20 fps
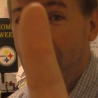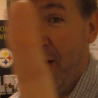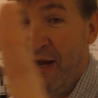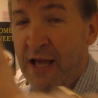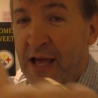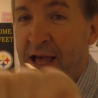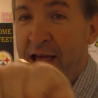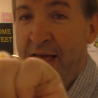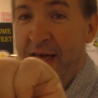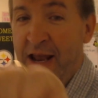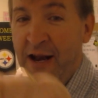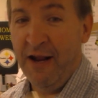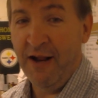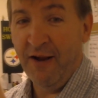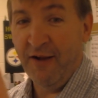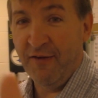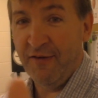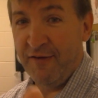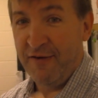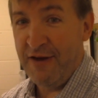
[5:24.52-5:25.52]
and
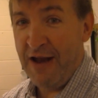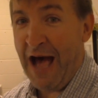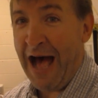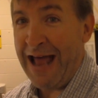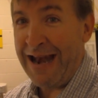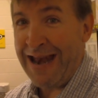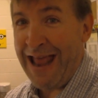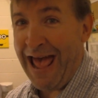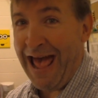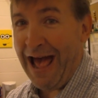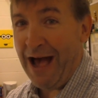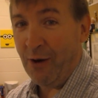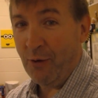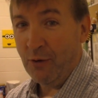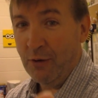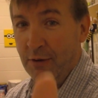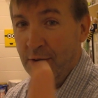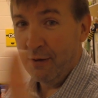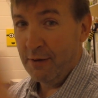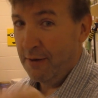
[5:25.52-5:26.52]
it is not now.
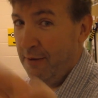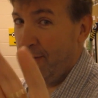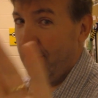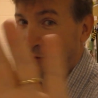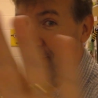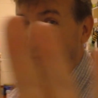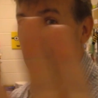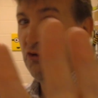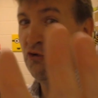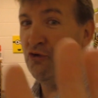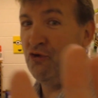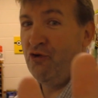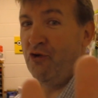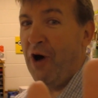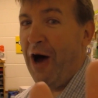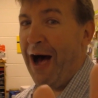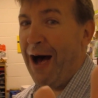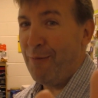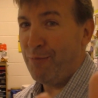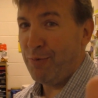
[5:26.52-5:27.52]
Stop.